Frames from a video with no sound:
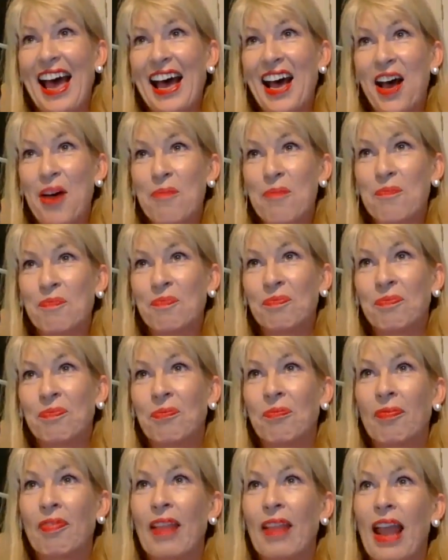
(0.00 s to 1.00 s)

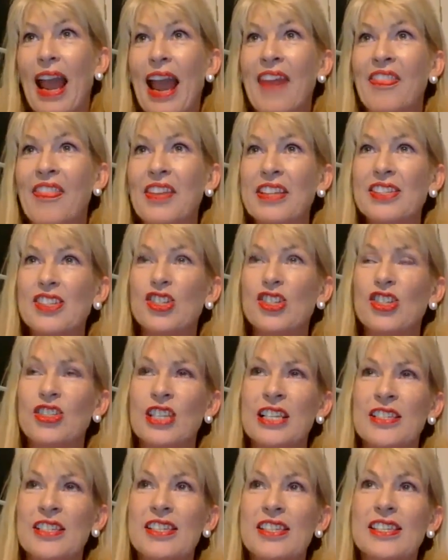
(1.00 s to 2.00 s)
And there's
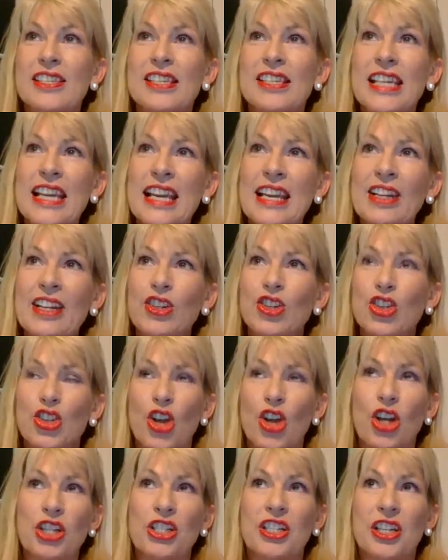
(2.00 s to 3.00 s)
a scene
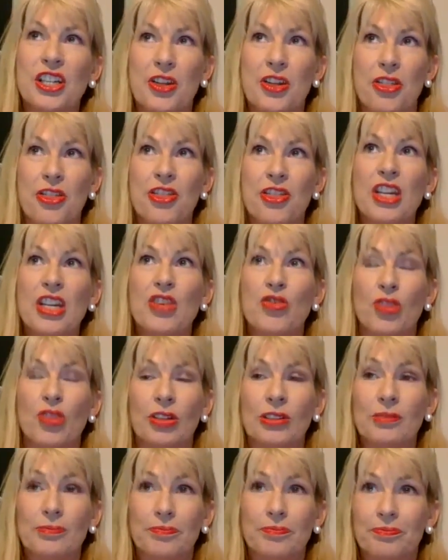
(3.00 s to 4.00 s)
shot in a cathedral
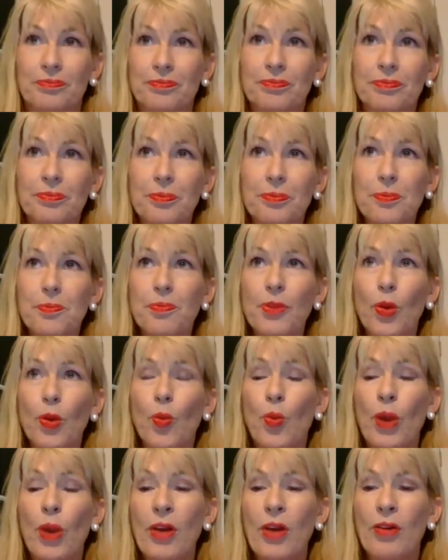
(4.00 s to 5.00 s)

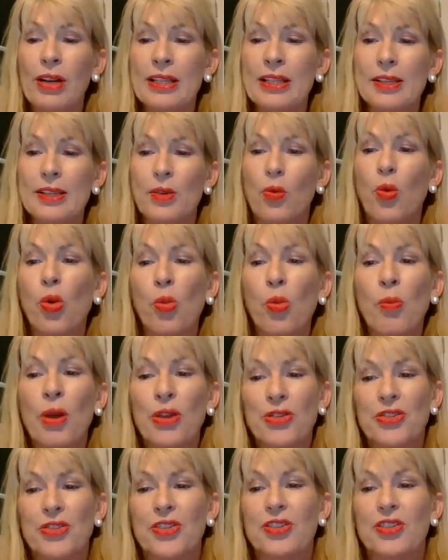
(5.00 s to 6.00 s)
where it's
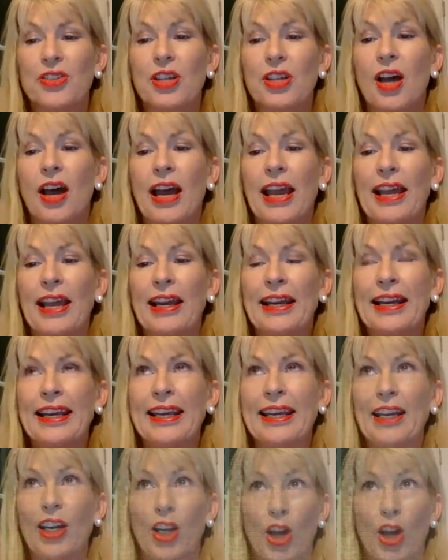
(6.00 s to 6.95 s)
almost entirely